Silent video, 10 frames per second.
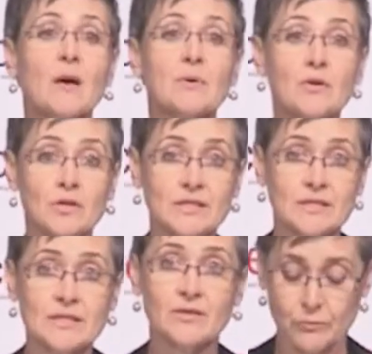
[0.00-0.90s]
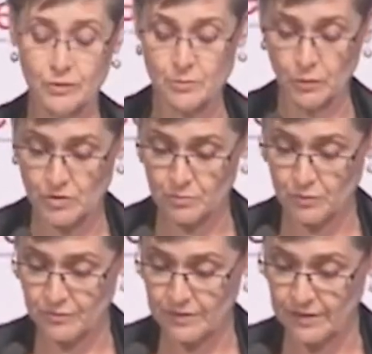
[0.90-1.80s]
but not necessarily responsible
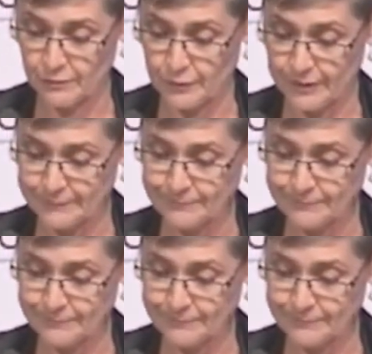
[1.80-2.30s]
for delivery,